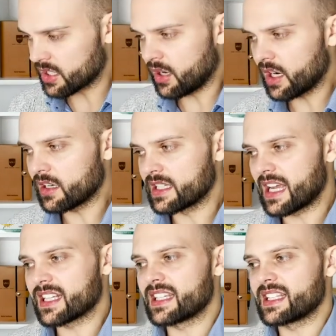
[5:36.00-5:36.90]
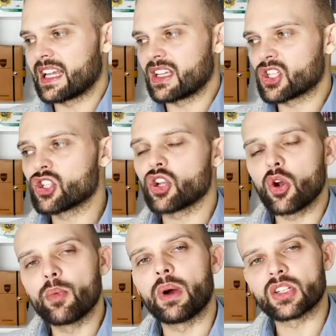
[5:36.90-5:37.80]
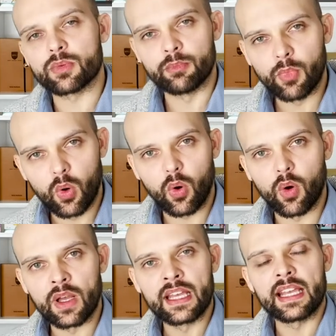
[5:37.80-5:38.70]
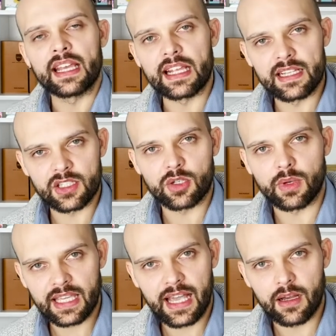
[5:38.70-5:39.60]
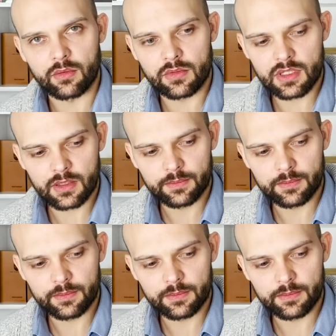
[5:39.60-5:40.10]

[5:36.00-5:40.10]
guidelines has to take so much more into account.